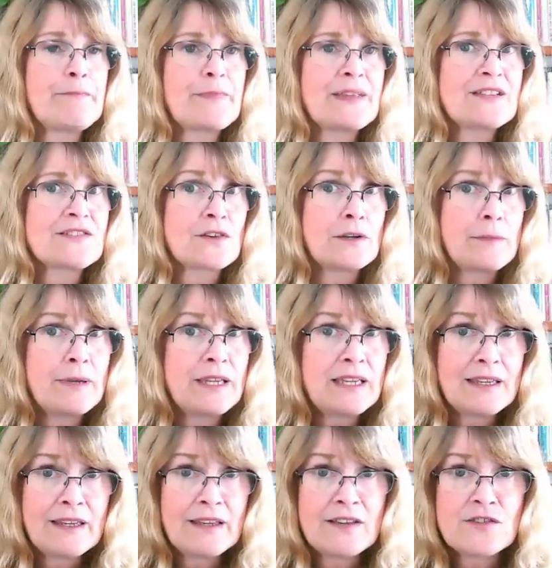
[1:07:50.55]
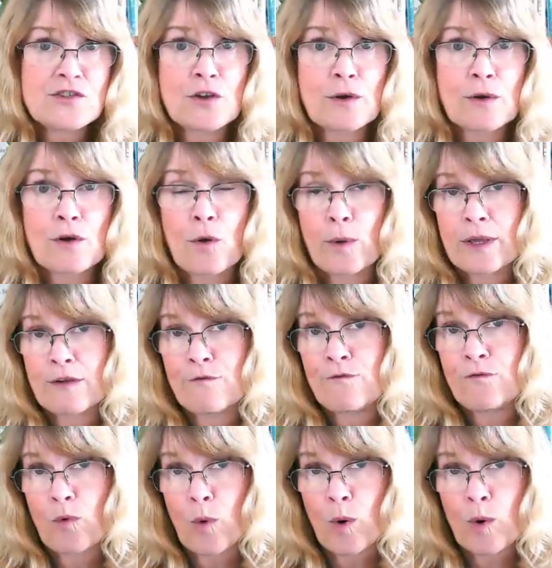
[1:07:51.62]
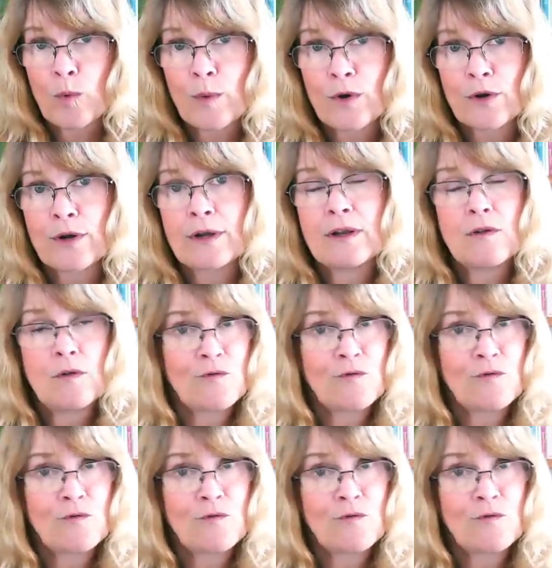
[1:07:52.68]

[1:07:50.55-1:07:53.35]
it's going to be easier going forward